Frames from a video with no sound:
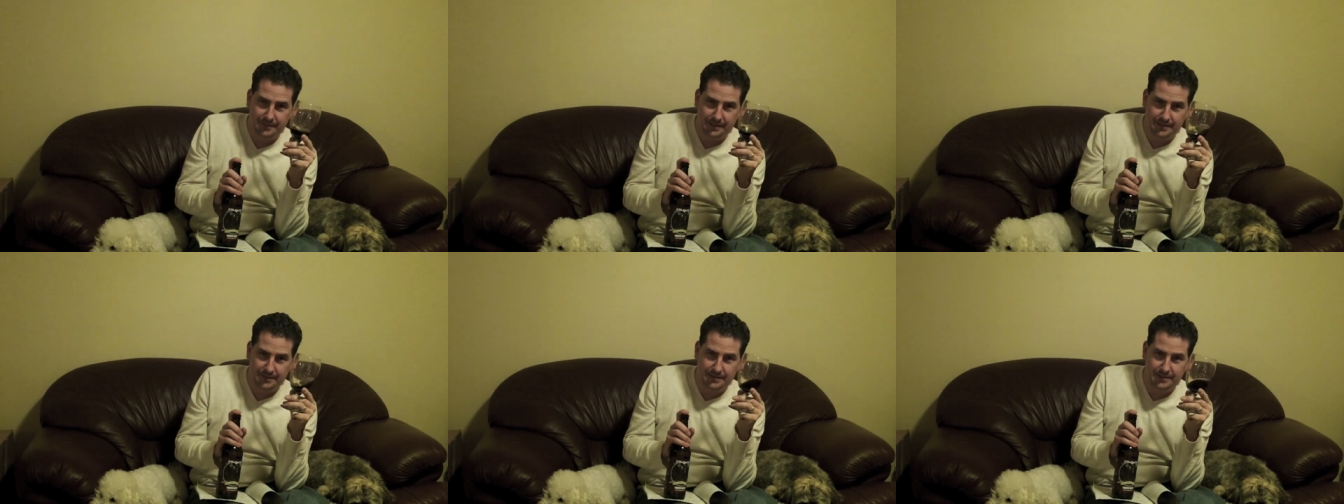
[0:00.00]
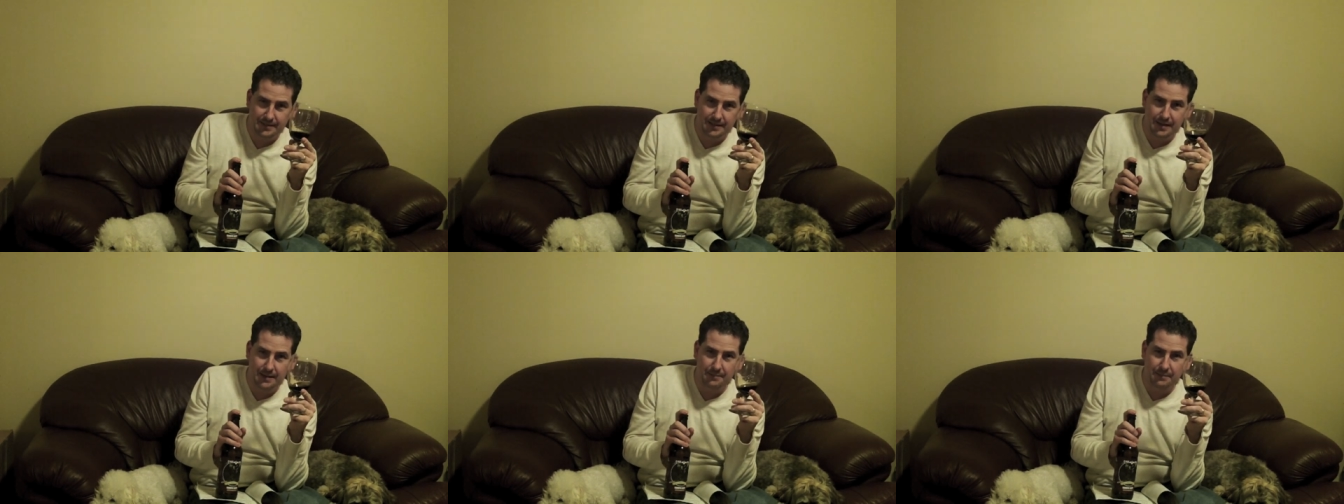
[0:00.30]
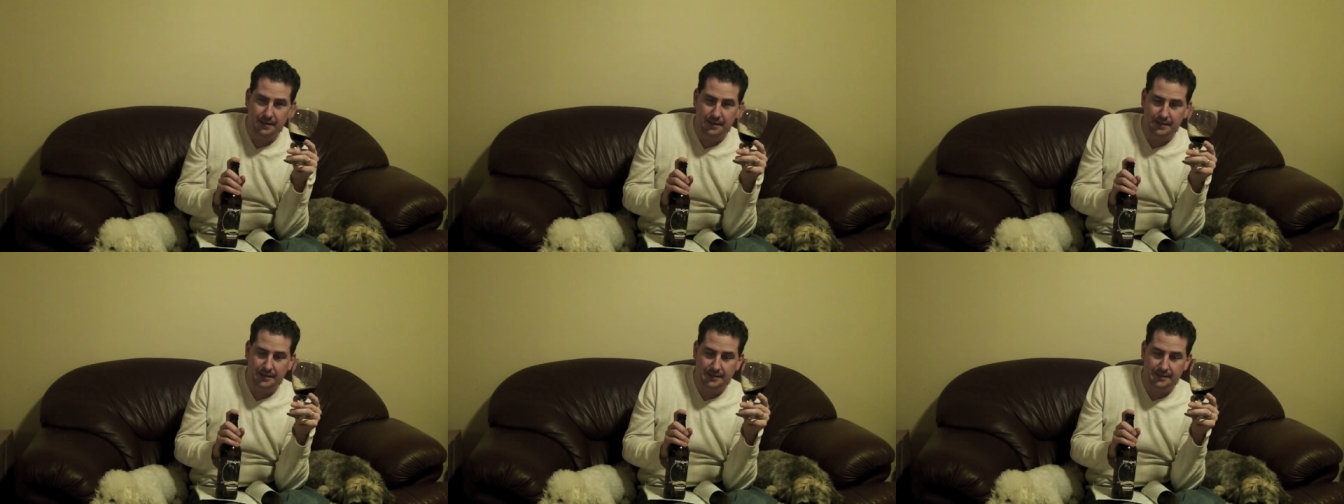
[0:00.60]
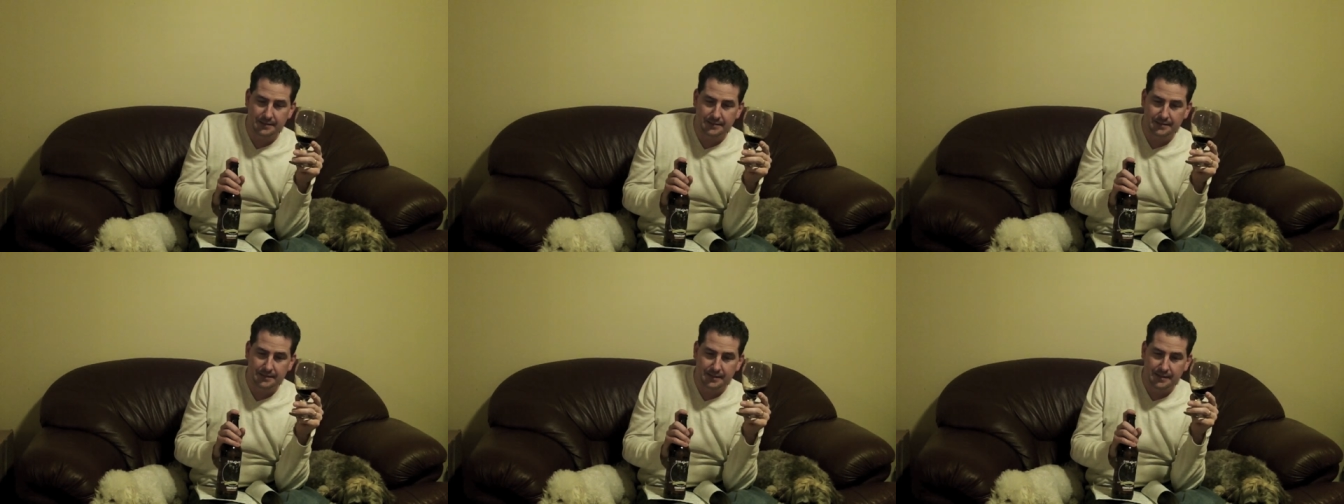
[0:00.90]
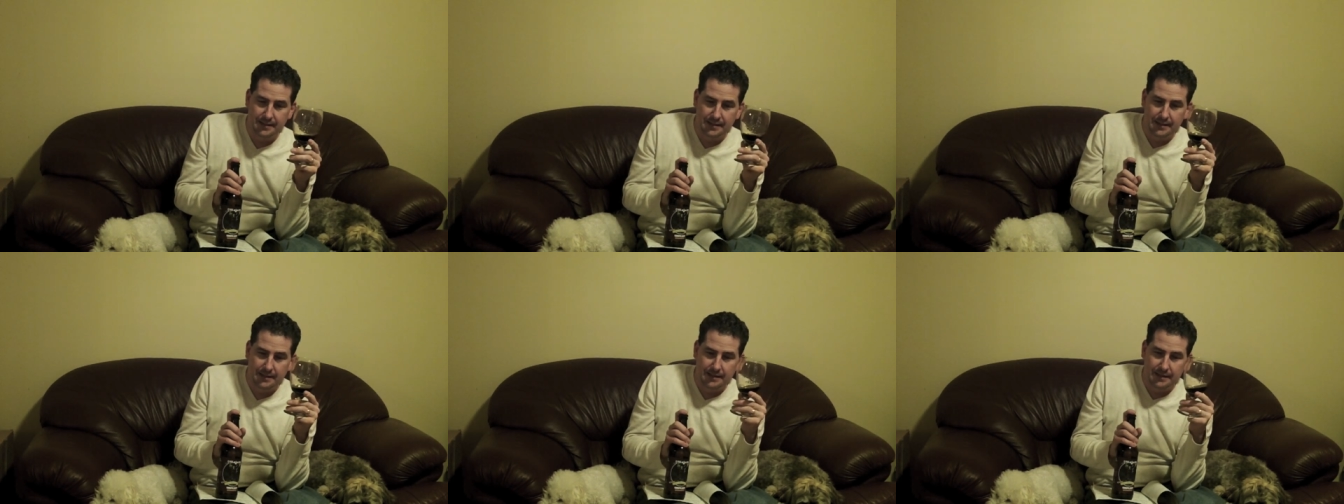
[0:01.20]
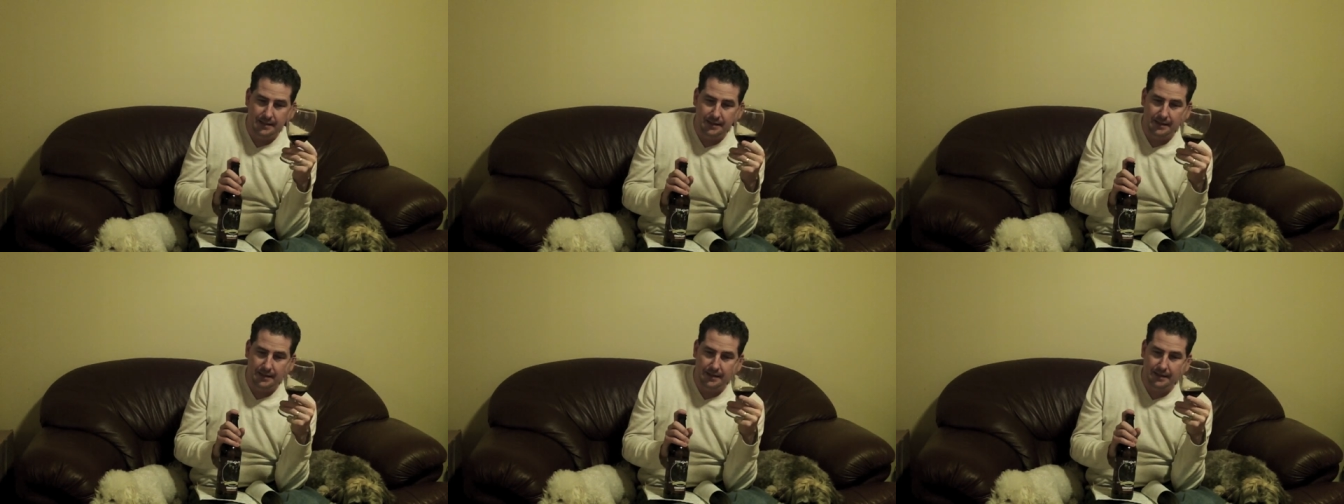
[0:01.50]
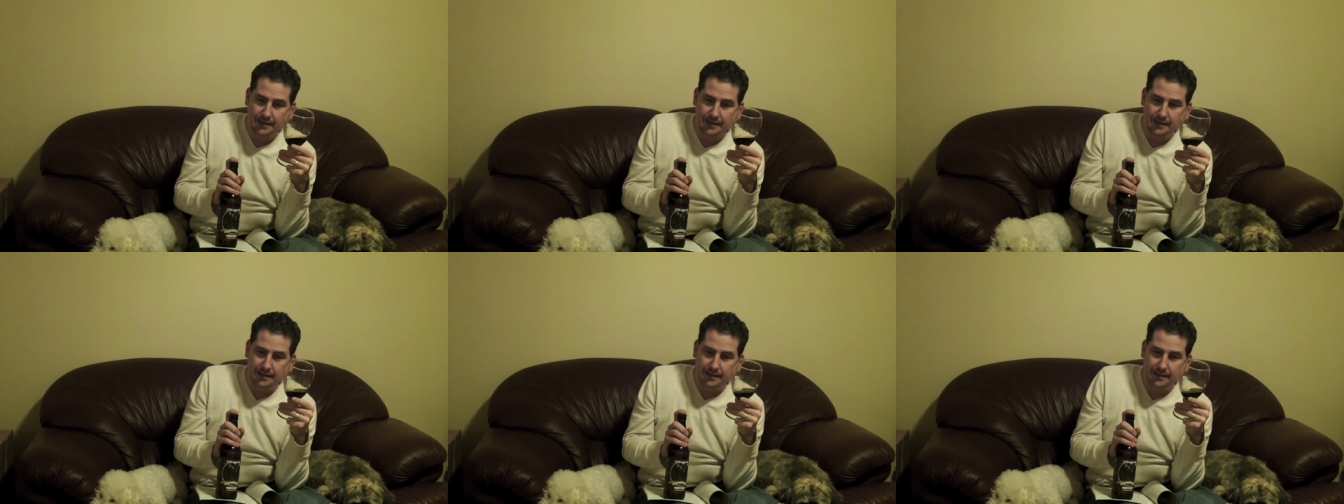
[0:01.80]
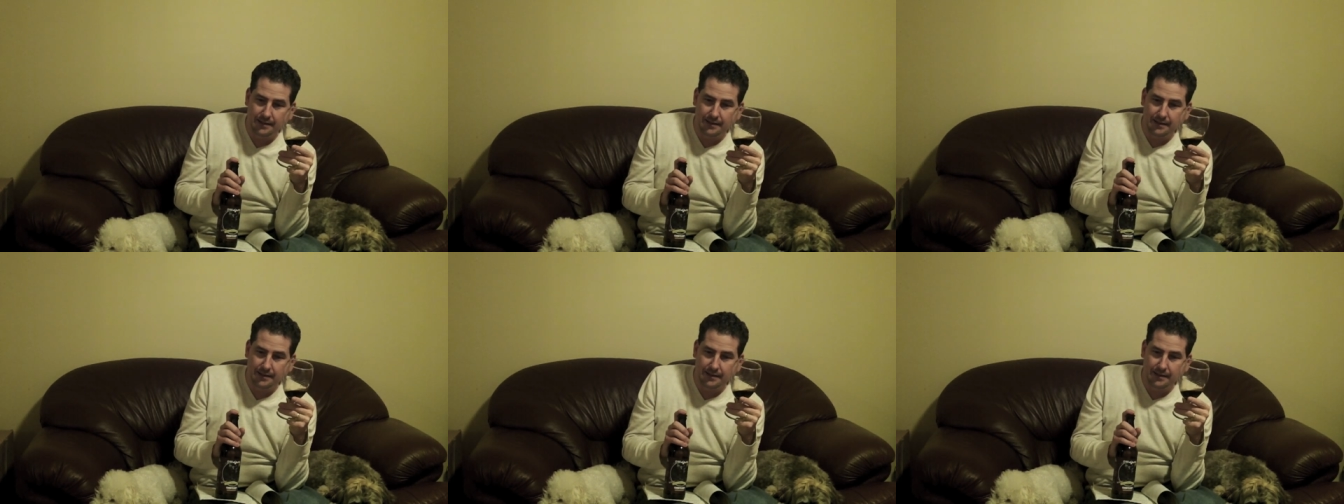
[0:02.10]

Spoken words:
it's an A-.